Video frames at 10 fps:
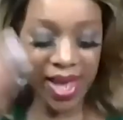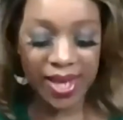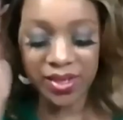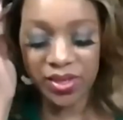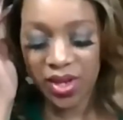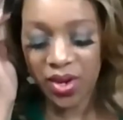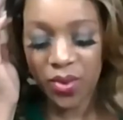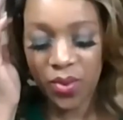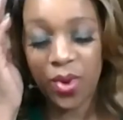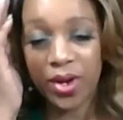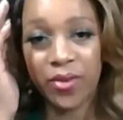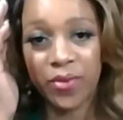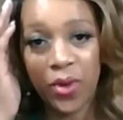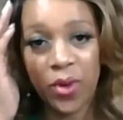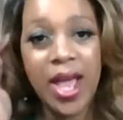That is so
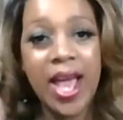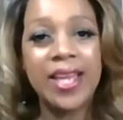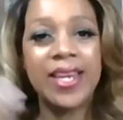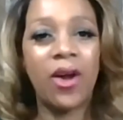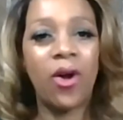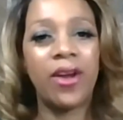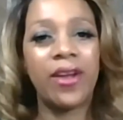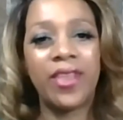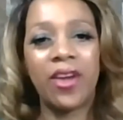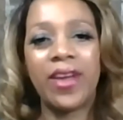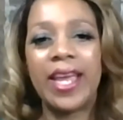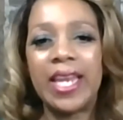wonderful. Now, are there